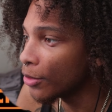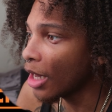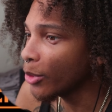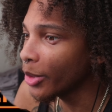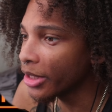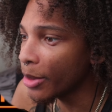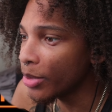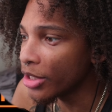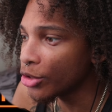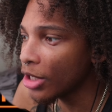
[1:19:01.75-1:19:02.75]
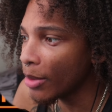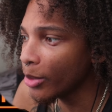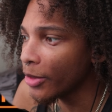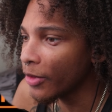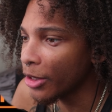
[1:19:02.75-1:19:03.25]
Compliment that bitch. You
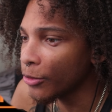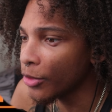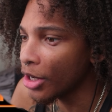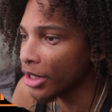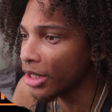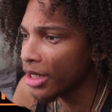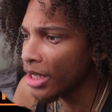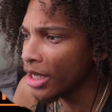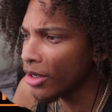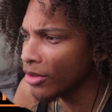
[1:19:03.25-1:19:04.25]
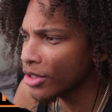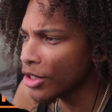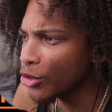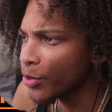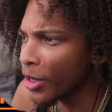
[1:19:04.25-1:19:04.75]
compliment Final Froggit. It
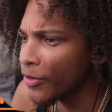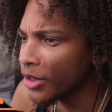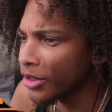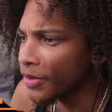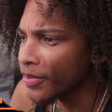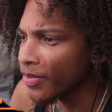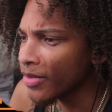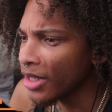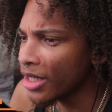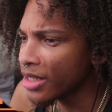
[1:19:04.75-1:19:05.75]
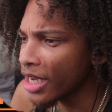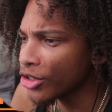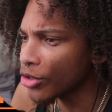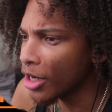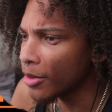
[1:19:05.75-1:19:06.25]
understood you perfectly. It attack
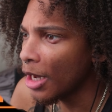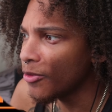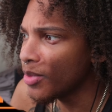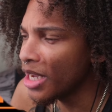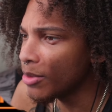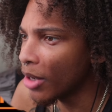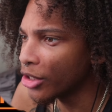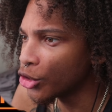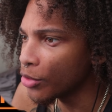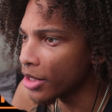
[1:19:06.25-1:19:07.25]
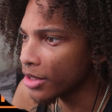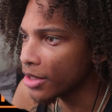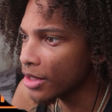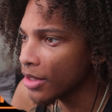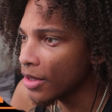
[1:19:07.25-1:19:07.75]
drop. I've made my
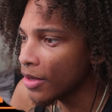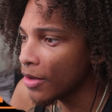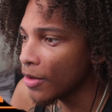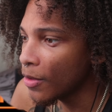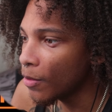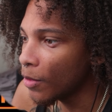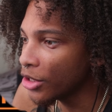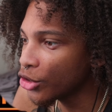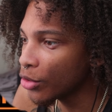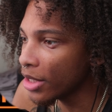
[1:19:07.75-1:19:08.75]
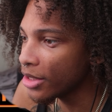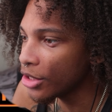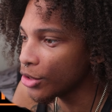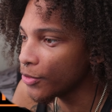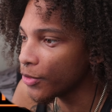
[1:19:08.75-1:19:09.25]
choice. What choice
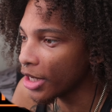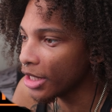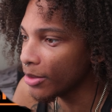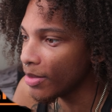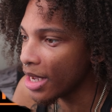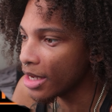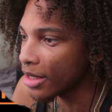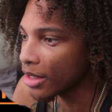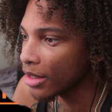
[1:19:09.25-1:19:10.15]
did you fucking make?